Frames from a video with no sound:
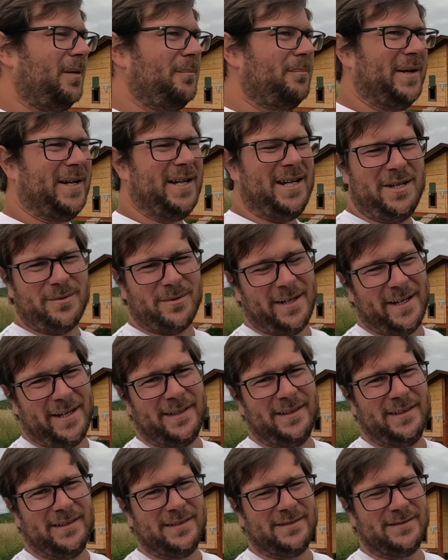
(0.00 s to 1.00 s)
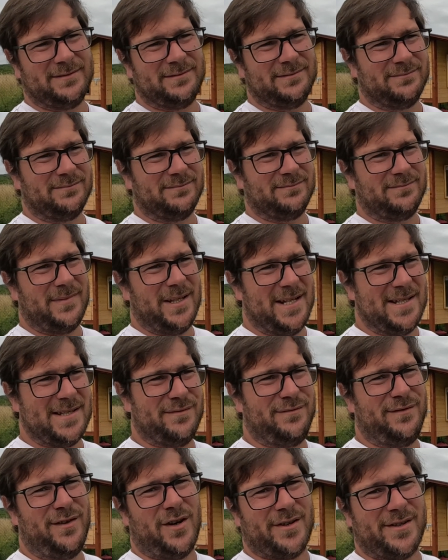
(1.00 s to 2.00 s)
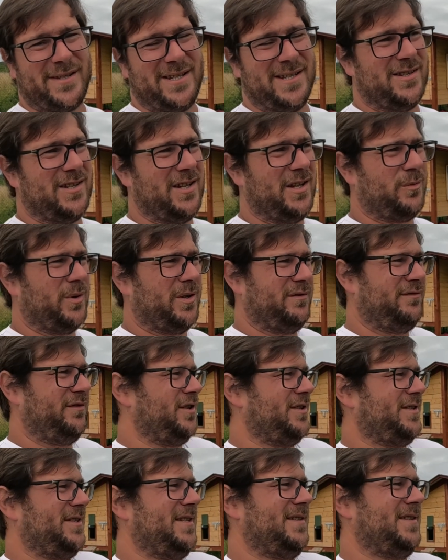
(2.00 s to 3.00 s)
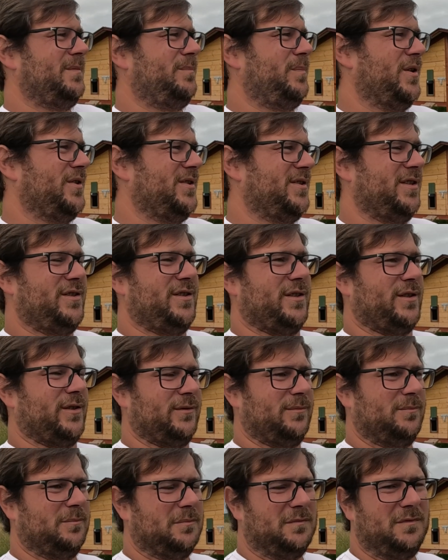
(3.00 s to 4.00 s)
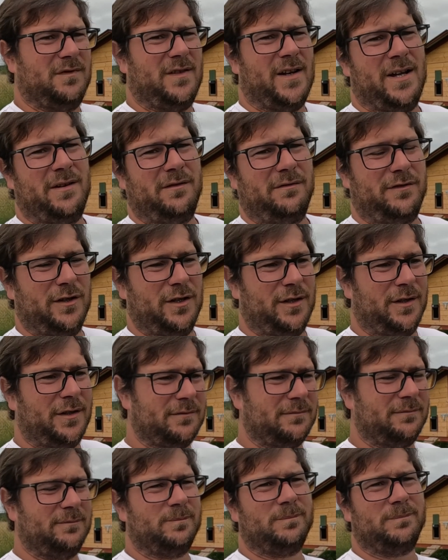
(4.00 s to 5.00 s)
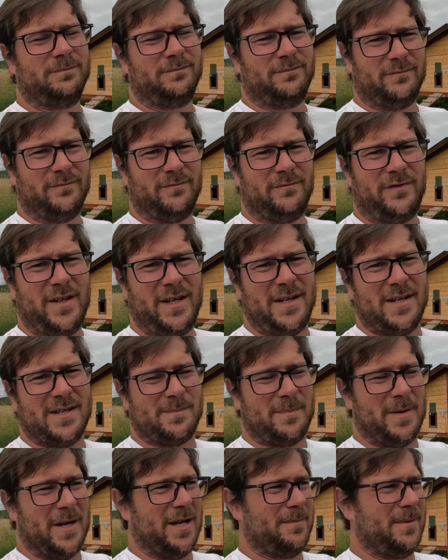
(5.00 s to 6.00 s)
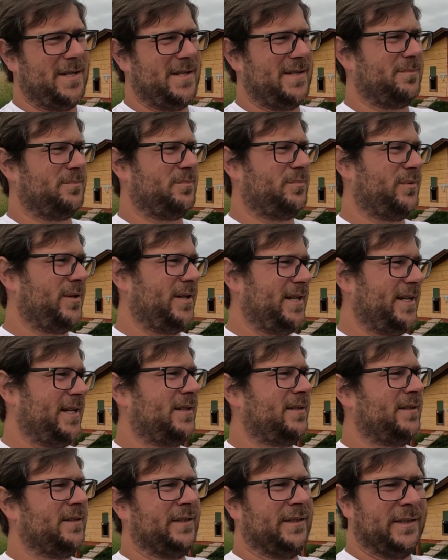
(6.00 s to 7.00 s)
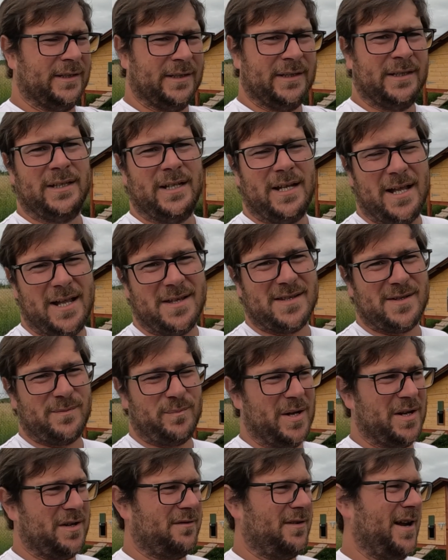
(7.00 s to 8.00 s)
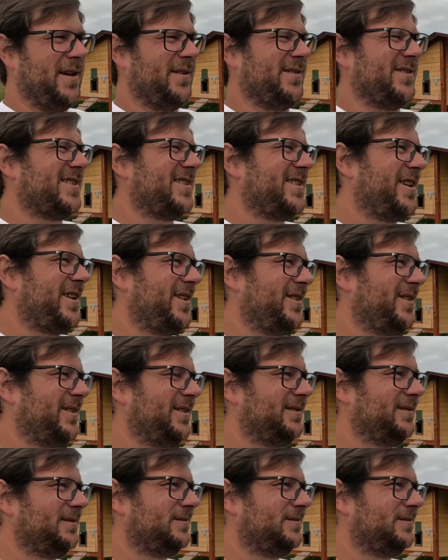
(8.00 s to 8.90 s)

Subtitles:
But equally, he's a fox. He's doing what a fox is supposed to do. Find food, feed its babies, breed, and spread around. So,